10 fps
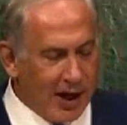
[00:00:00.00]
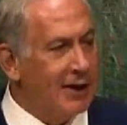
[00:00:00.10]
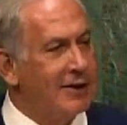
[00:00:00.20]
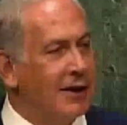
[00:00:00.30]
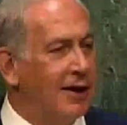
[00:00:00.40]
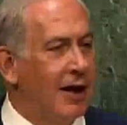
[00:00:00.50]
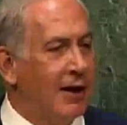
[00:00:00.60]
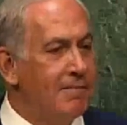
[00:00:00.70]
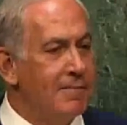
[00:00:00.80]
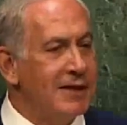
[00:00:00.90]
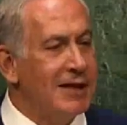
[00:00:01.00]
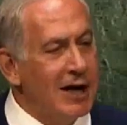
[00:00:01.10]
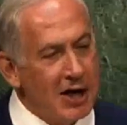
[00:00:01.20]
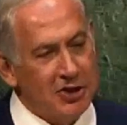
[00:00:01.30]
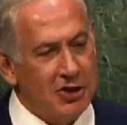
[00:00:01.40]
eat the
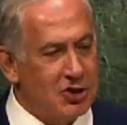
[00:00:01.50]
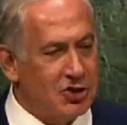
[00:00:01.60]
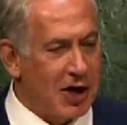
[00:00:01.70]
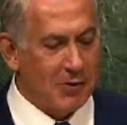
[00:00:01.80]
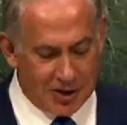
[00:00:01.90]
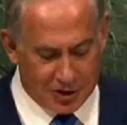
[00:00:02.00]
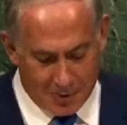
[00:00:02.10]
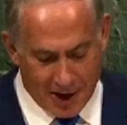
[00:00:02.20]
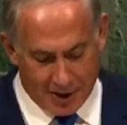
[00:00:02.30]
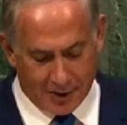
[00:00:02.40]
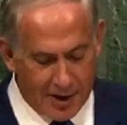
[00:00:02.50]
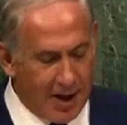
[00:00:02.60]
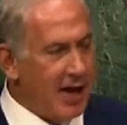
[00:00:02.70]
delicious cherry tomato.